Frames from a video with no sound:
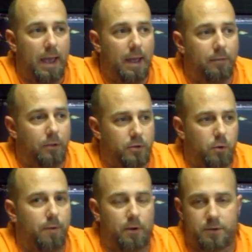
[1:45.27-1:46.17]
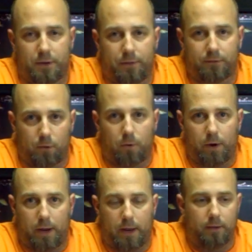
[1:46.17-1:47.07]
And the short version of the
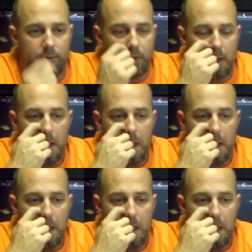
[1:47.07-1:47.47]
story is